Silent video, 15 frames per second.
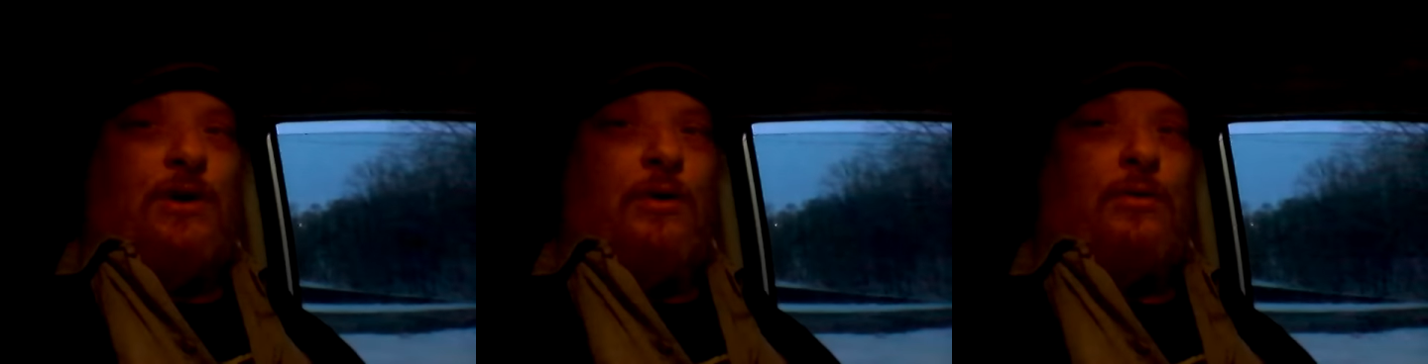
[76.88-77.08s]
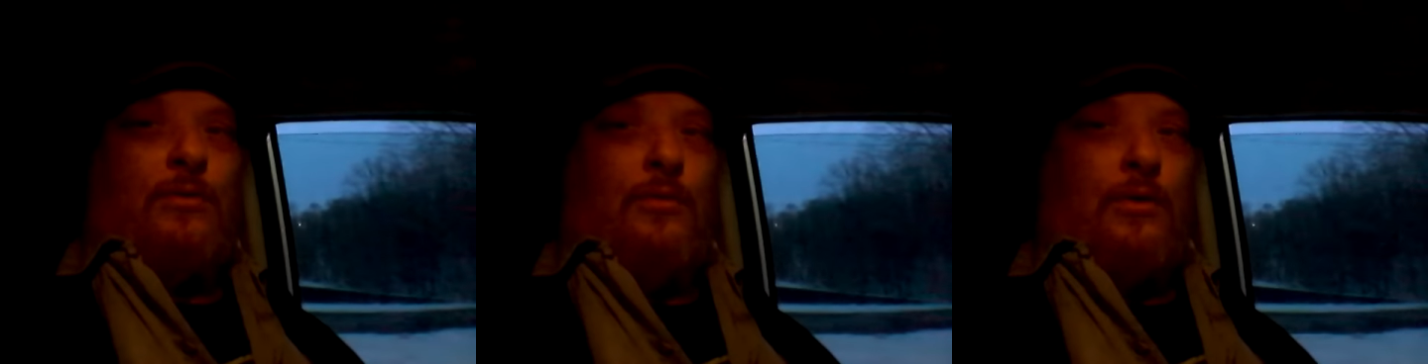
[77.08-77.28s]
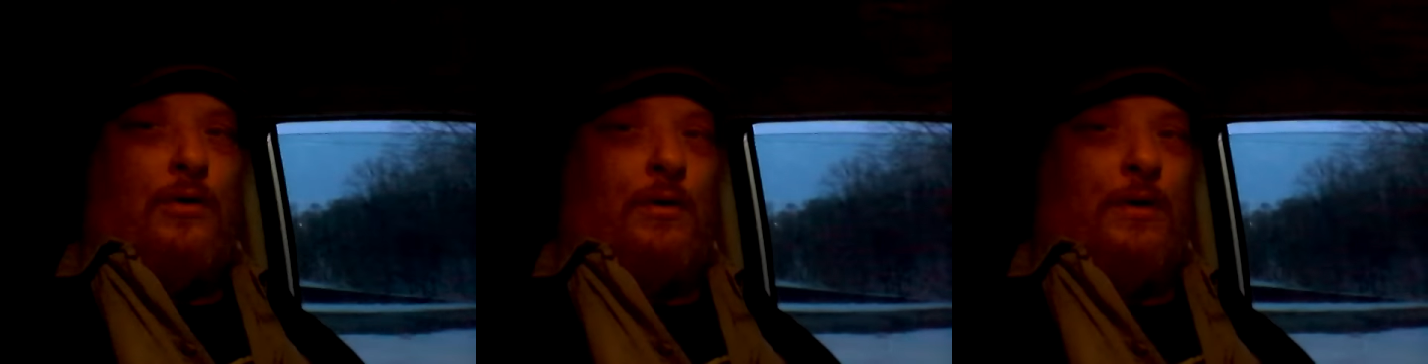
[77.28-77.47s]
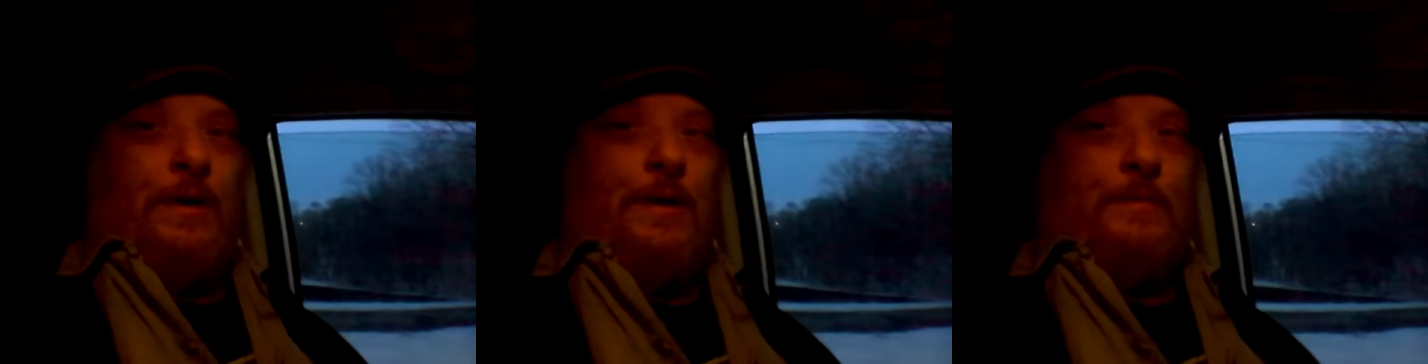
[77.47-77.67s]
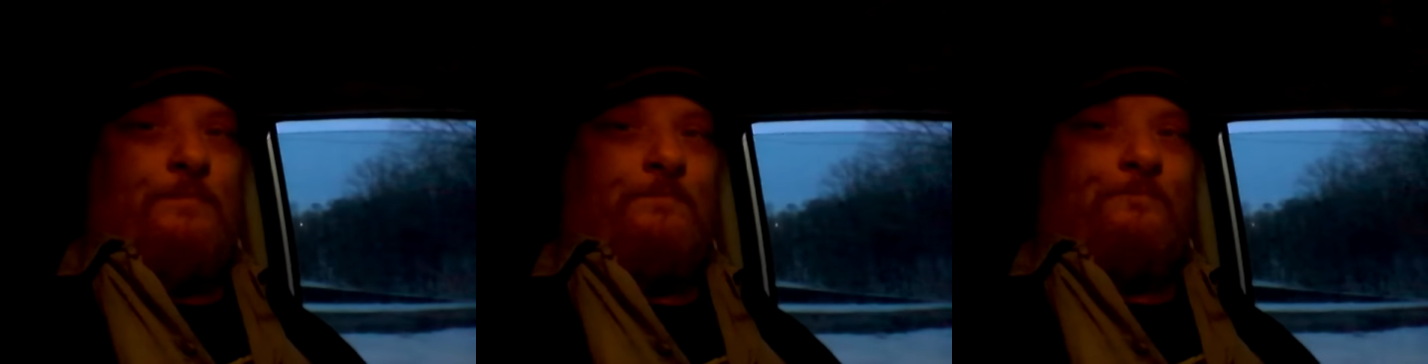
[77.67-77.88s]
to go to work,
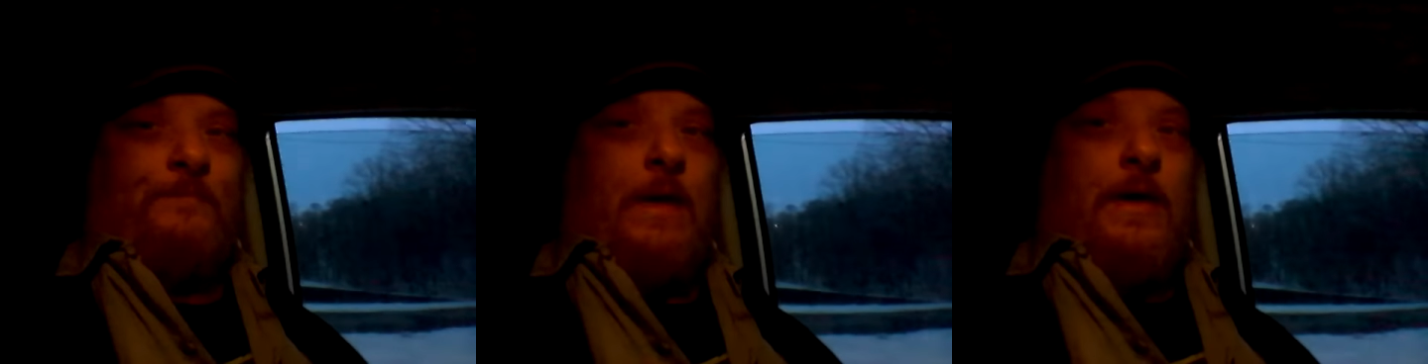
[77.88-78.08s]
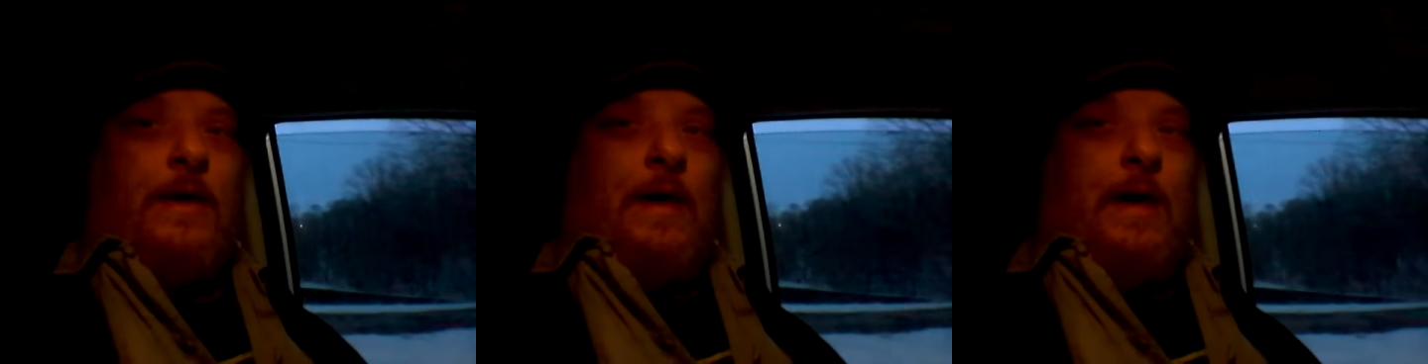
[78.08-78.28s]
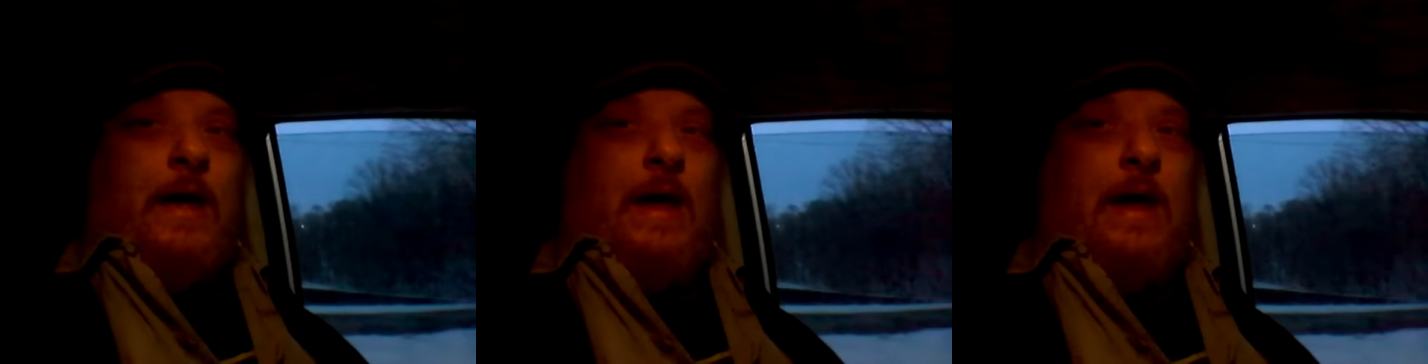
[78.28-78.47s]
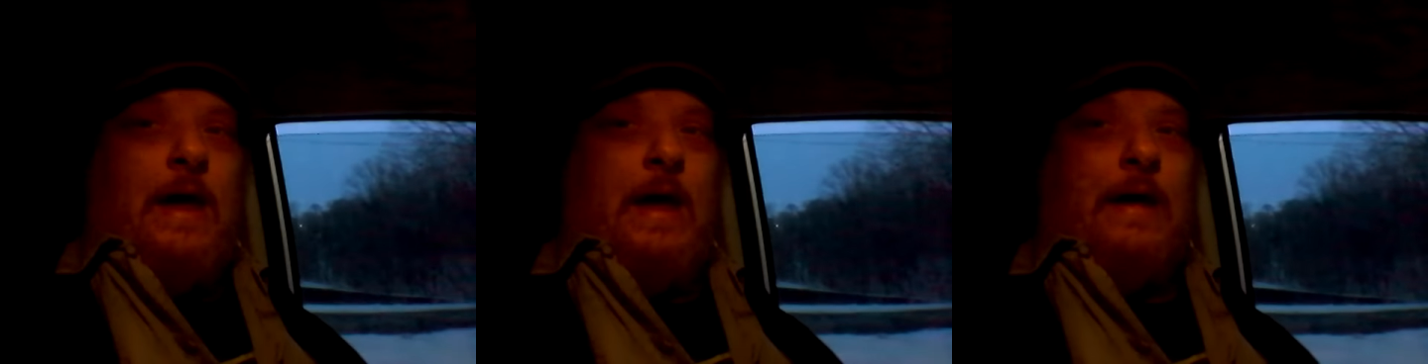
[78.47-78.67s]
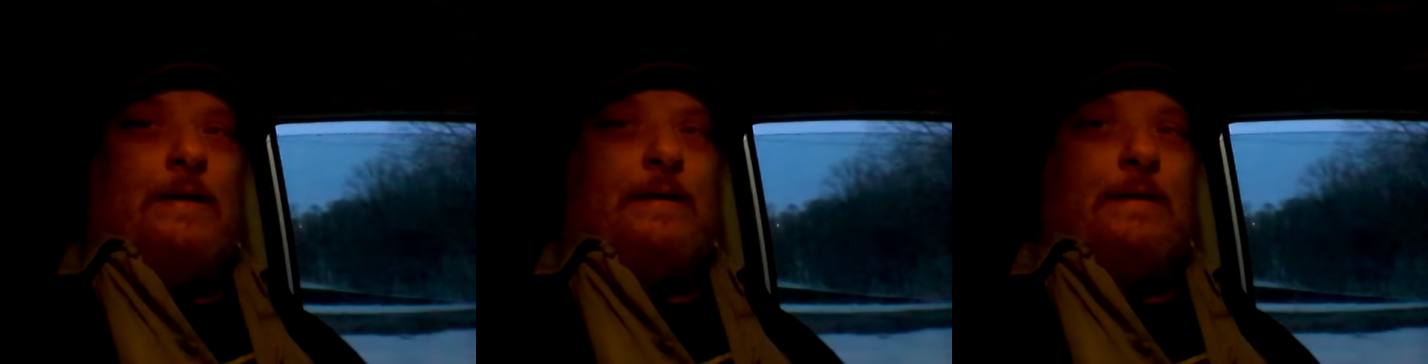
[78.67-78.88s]

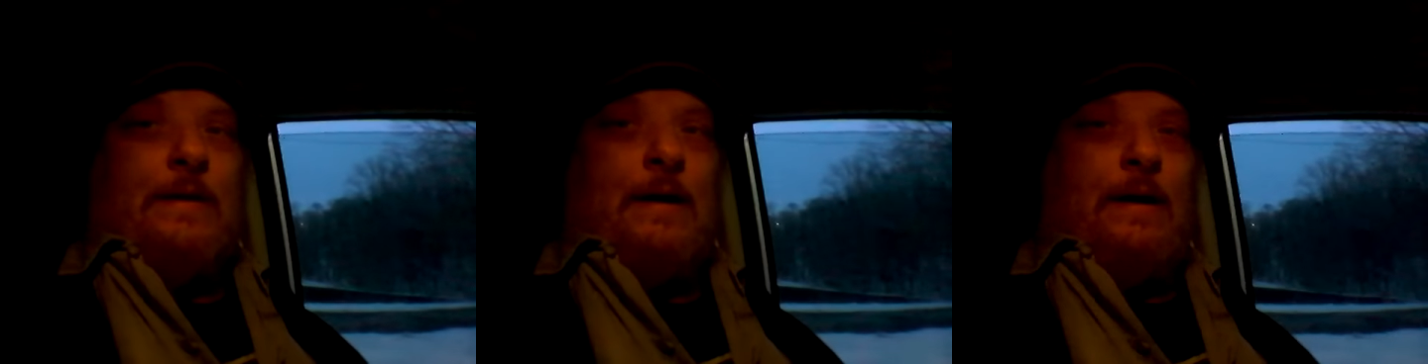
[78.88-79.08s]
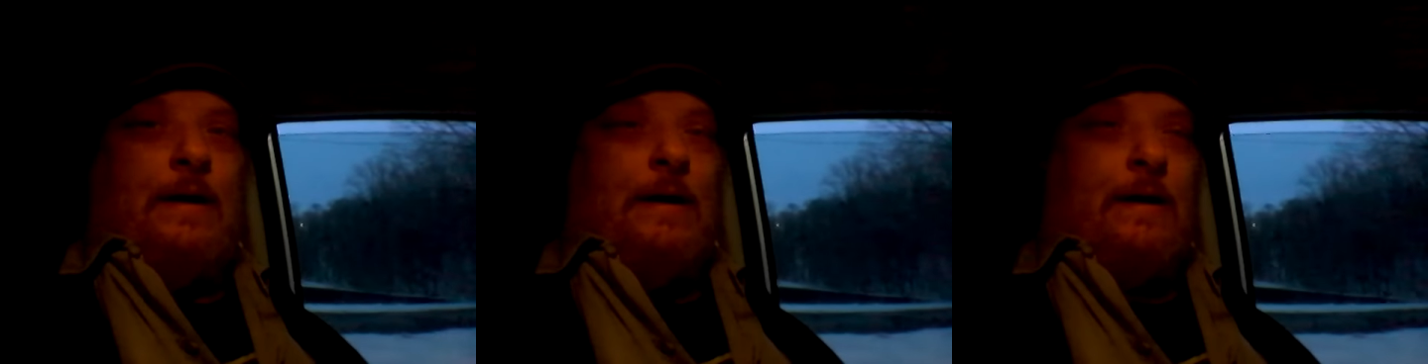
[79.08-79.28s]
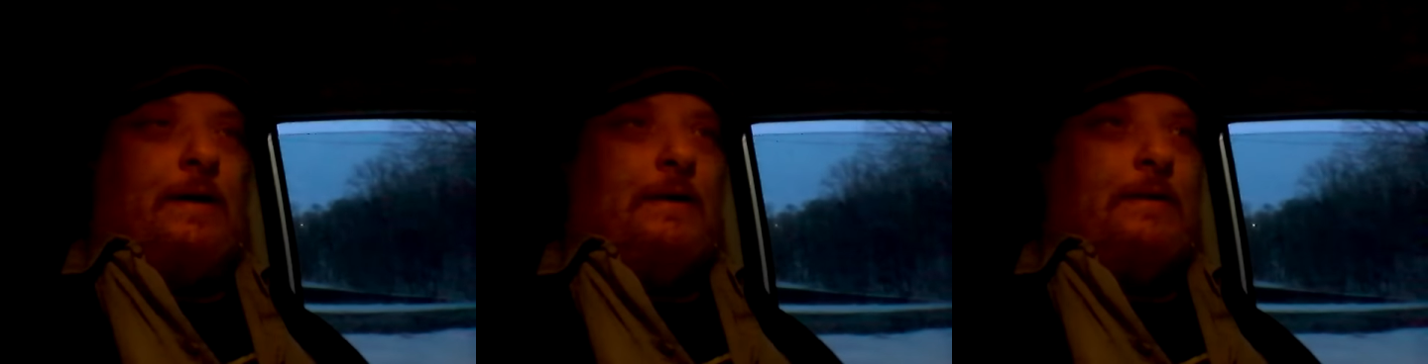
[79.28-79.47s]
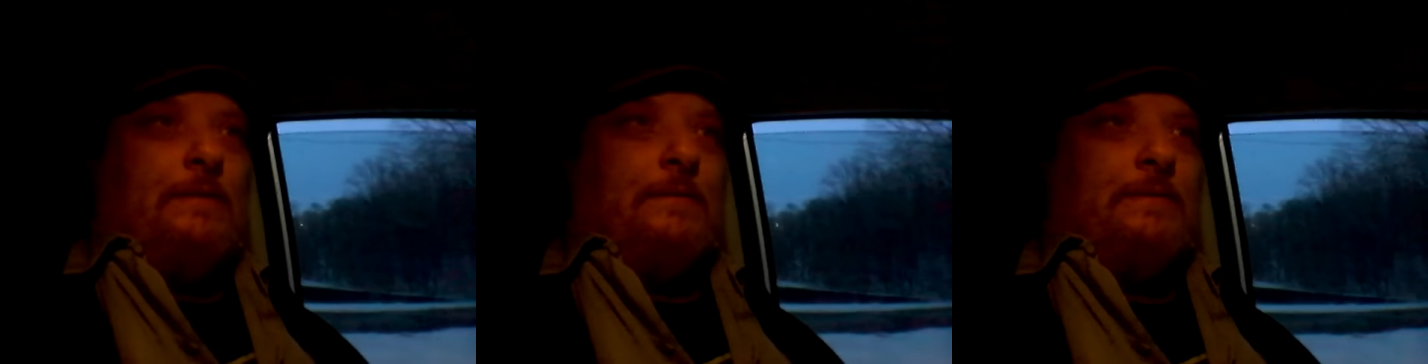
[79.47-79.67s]
and uh,